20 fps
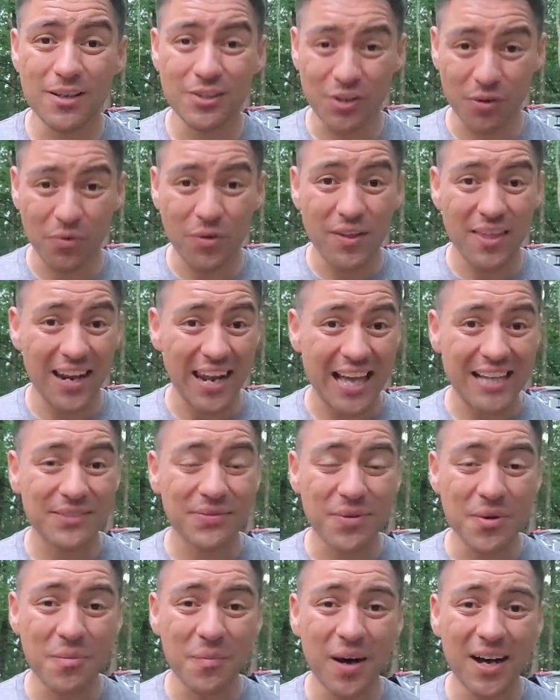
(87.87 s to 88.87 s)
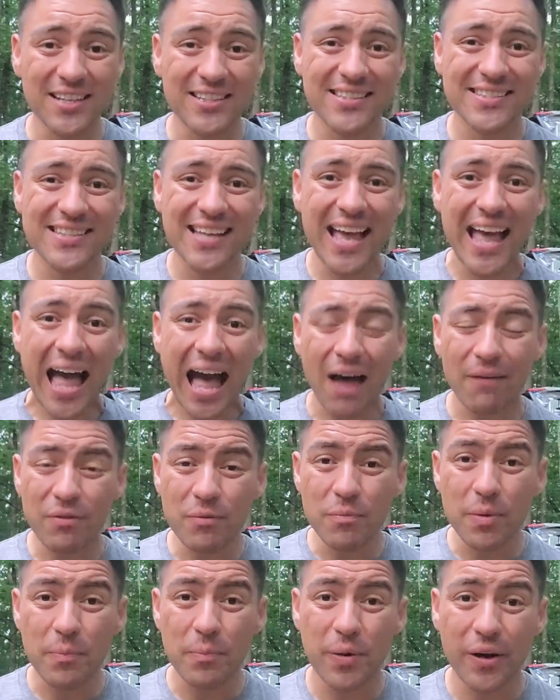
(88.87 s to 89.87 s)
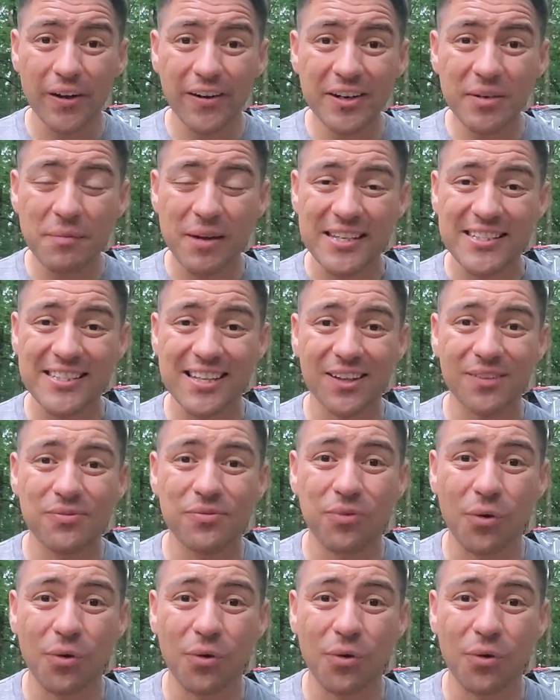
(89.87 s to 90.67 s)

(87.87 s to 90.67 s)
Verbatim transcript: So for the last few months, I've been preparing myself